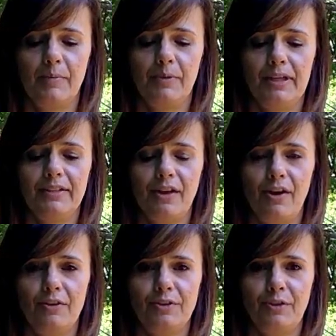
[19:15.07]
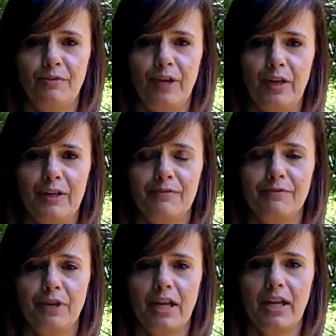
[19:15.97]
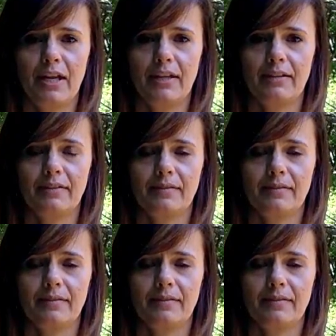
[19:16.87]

But it's also very freeing.